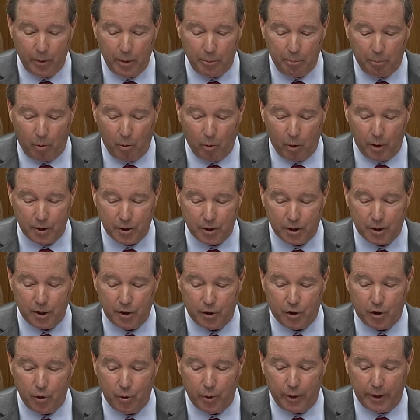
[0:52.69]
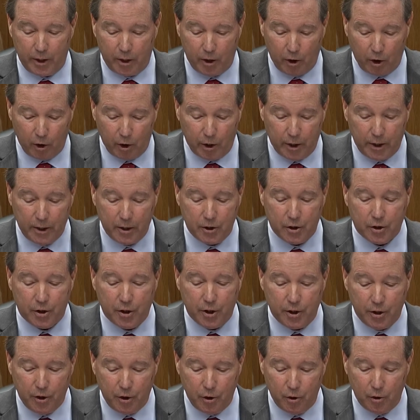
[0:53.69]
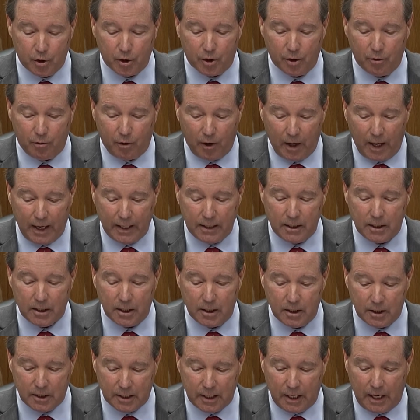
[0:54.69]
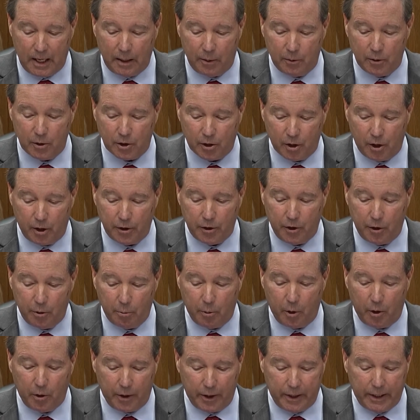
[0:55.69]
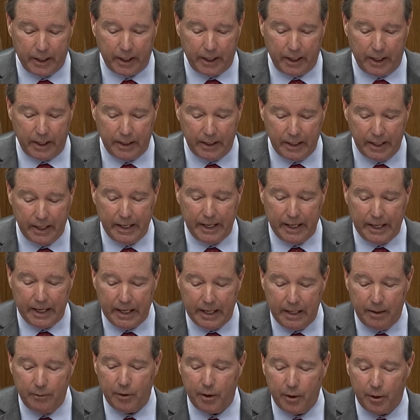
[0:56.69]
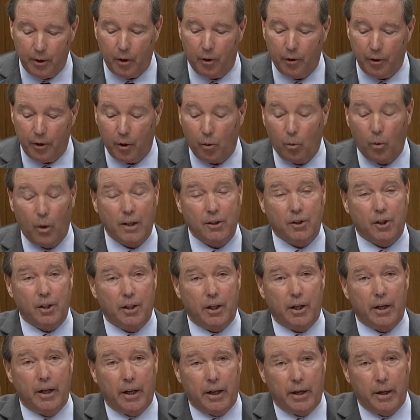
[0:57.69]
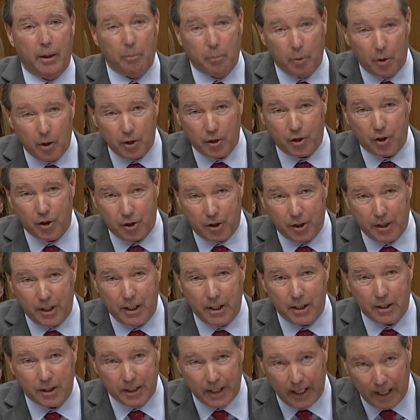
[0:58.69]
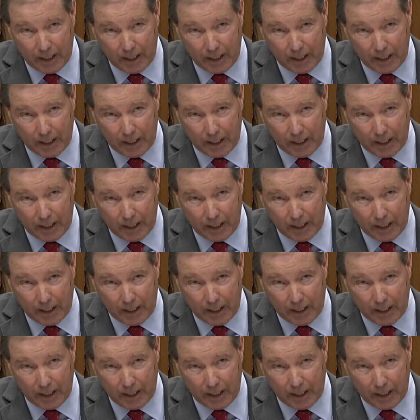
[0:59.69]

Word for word: reports that you encouraged the use of lights and sirens on your motorcade even though there wasn't an emergency. Is